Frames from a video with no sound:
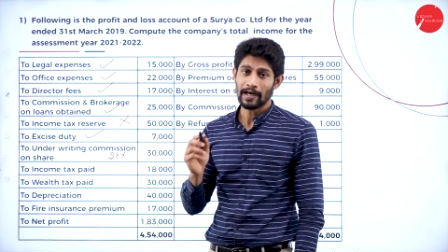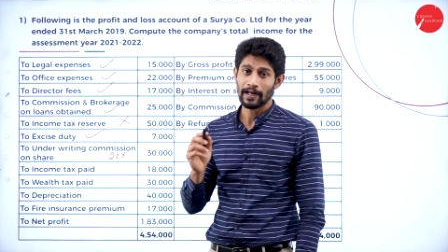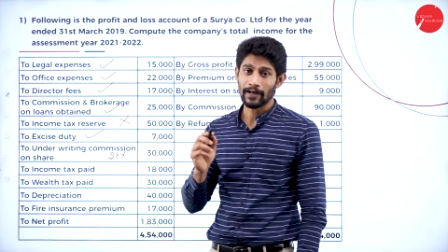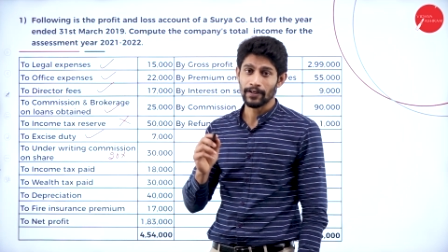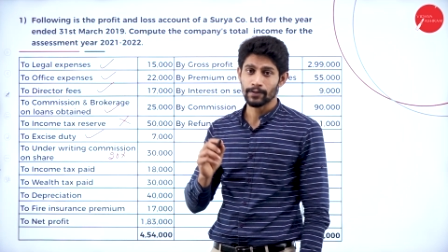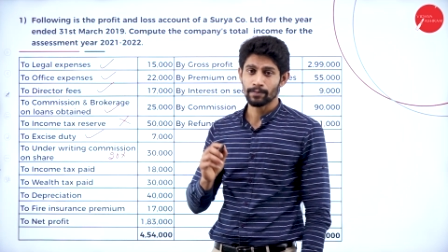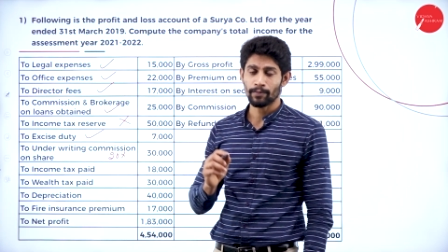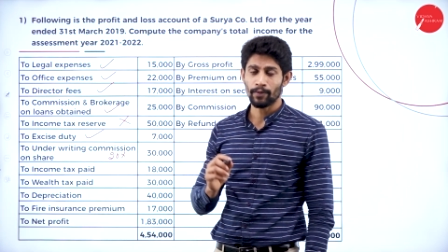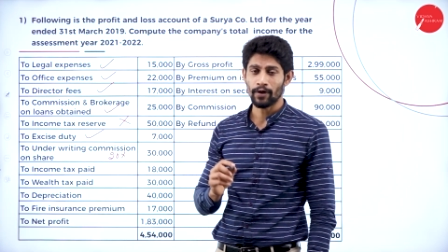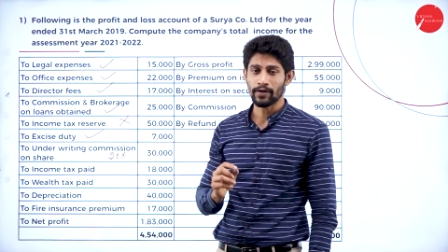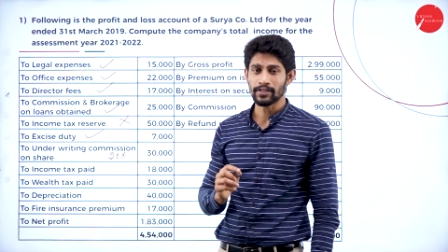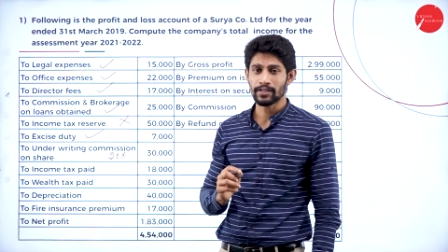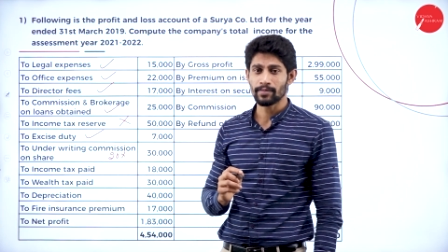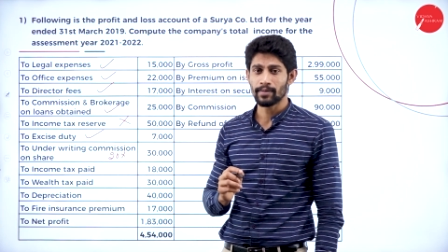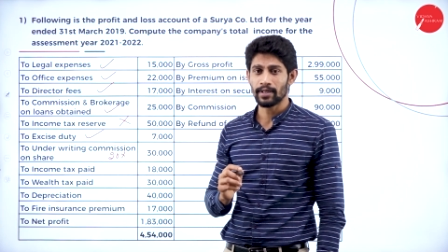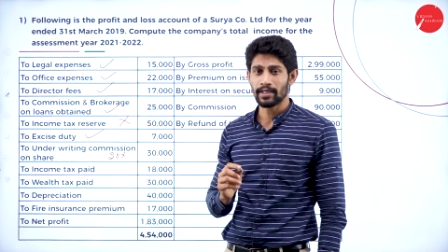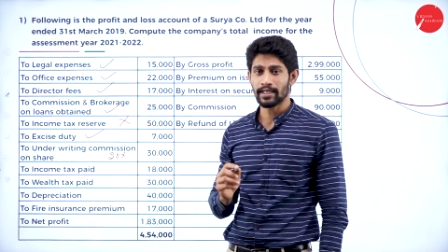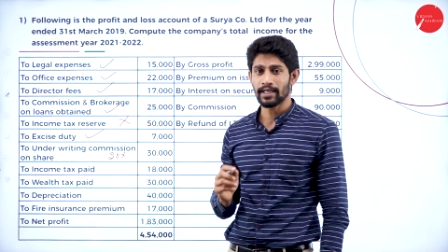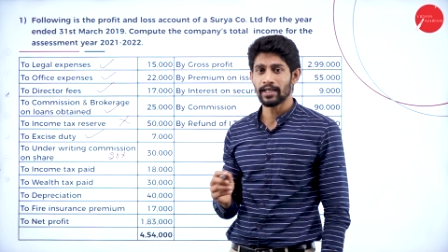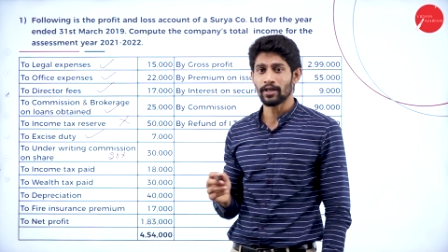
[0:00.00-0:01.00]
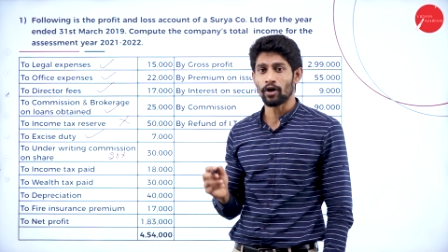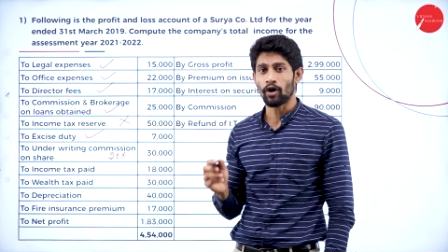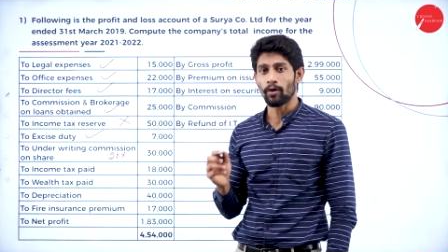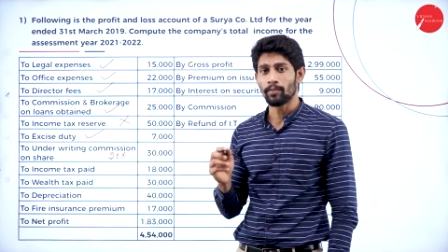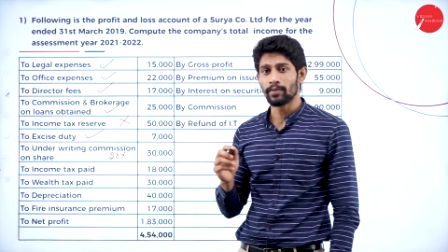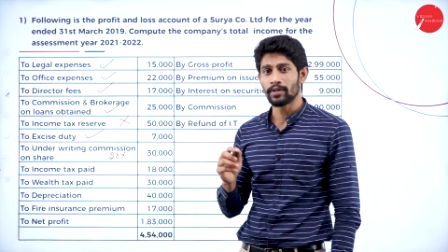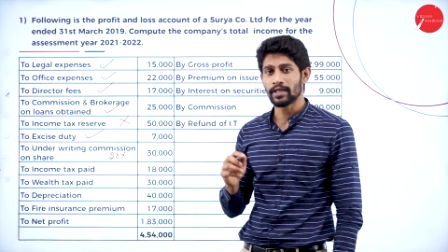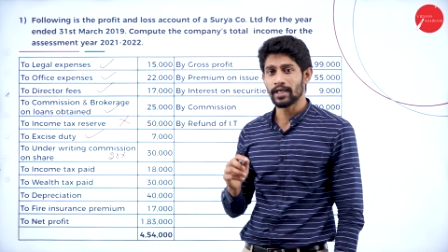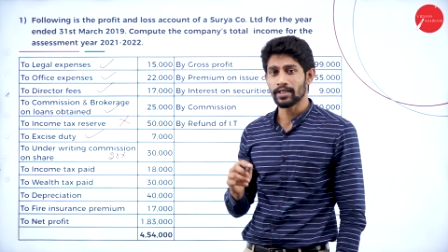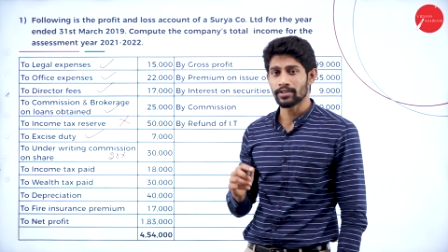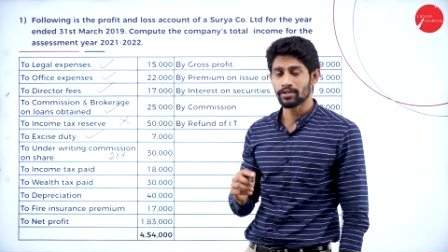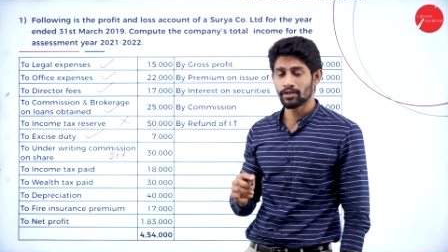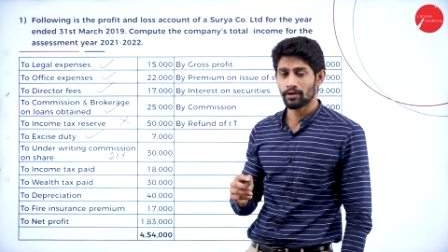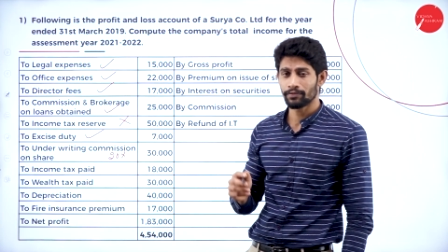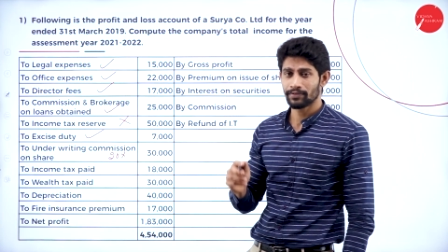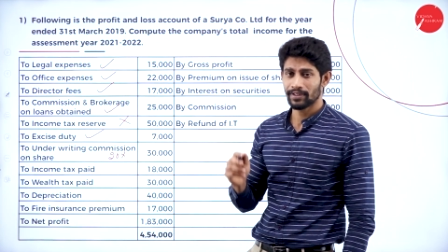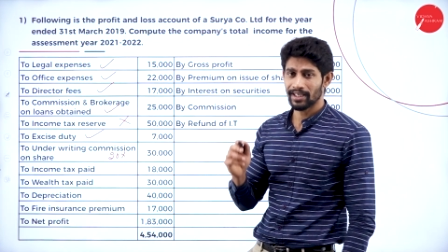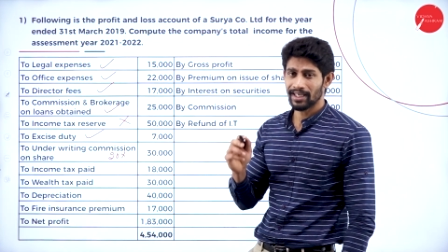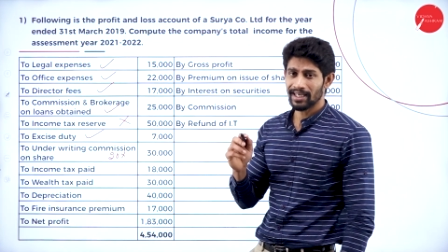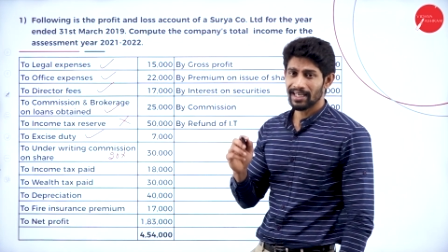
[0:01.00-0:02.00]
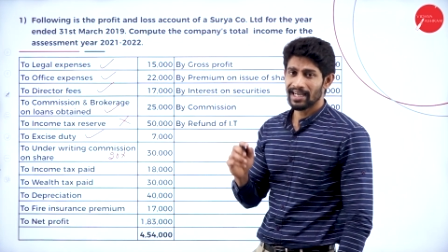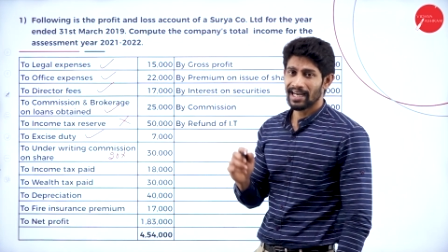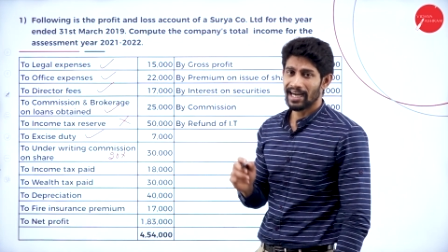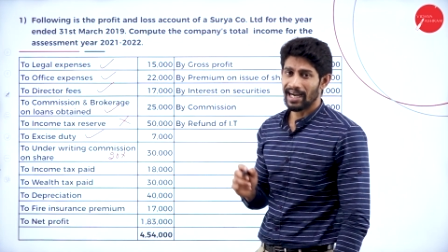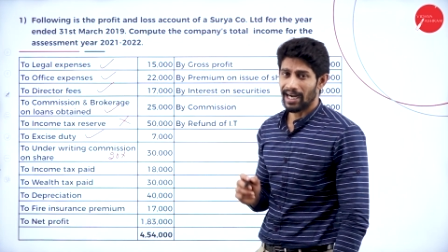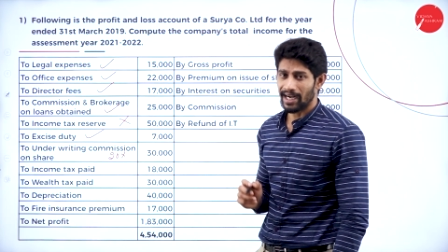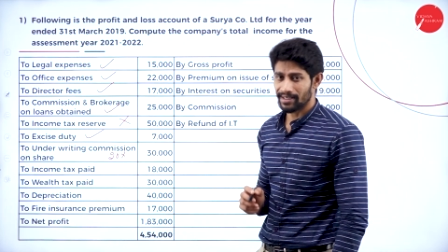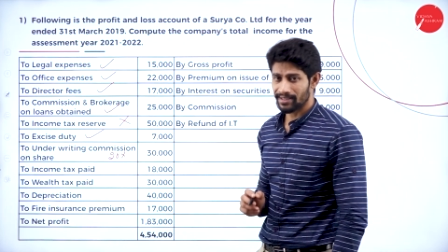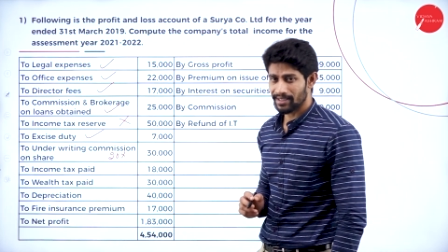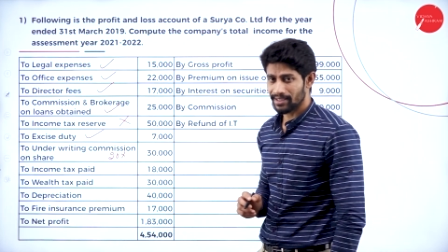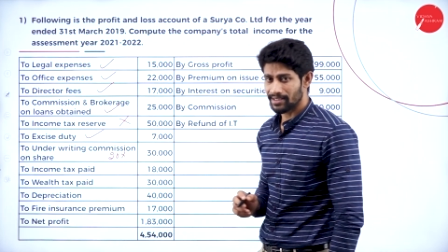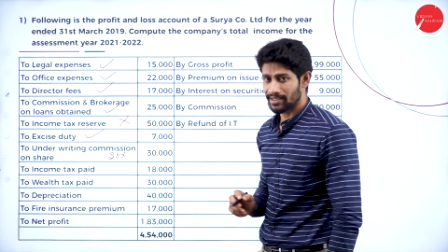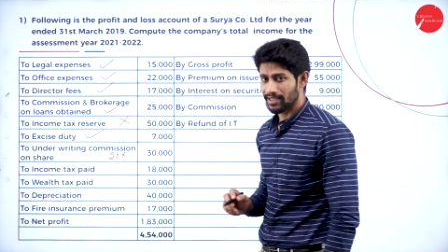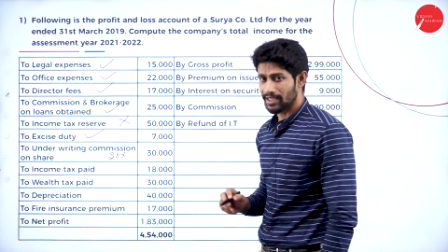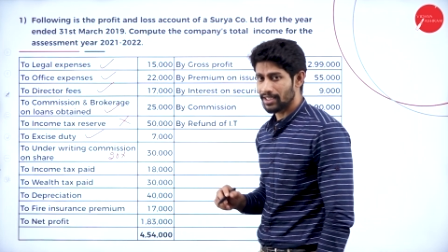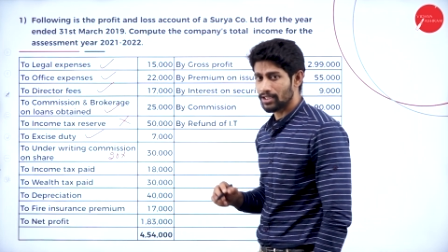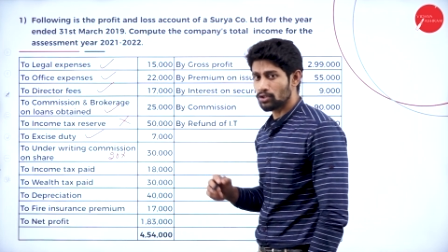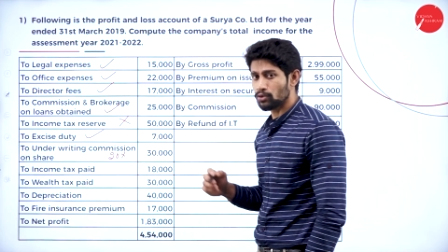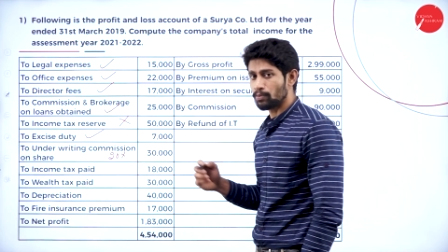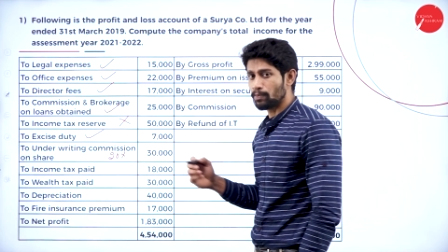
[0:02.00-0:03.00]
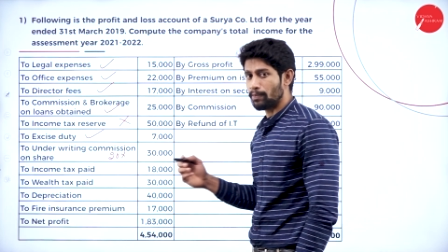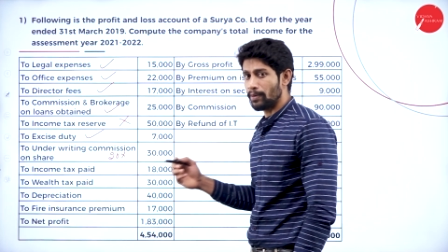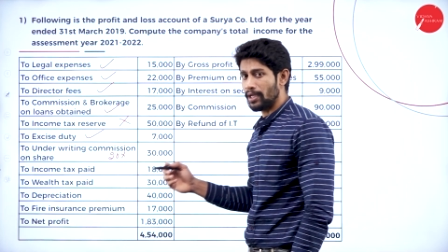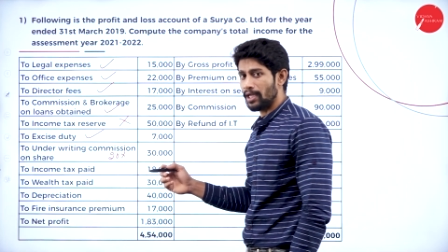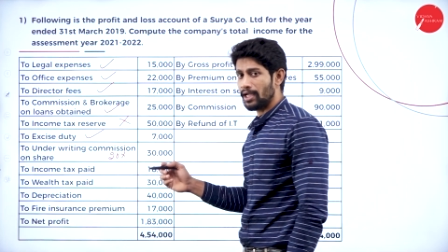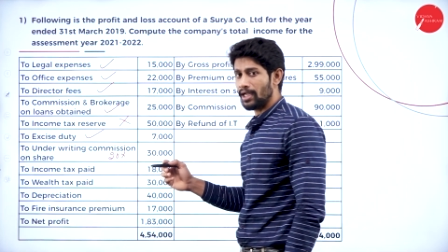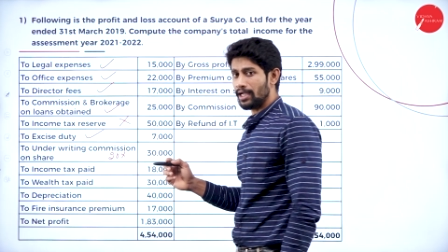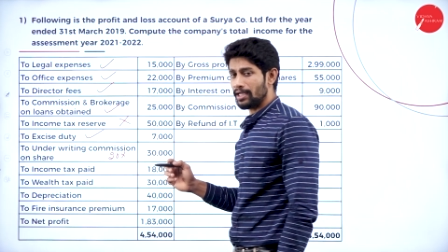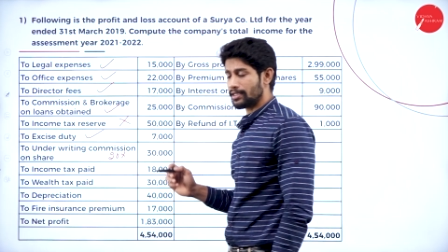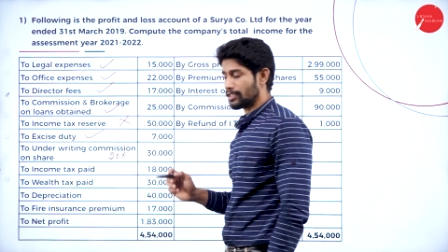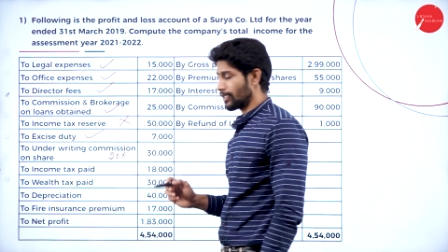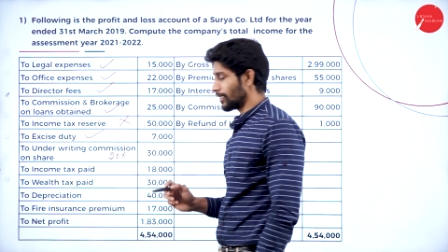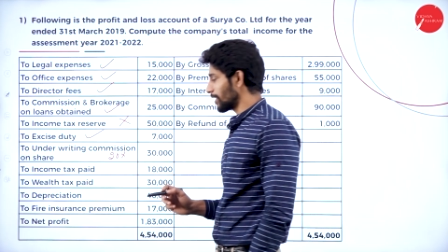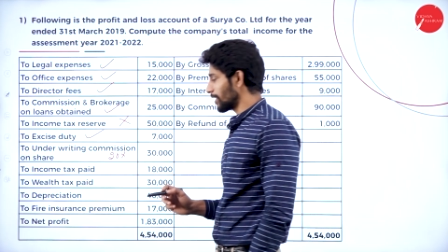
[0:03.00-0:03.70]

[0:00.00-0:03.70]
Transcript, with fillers: responsibility and obligation of the assessee to pay the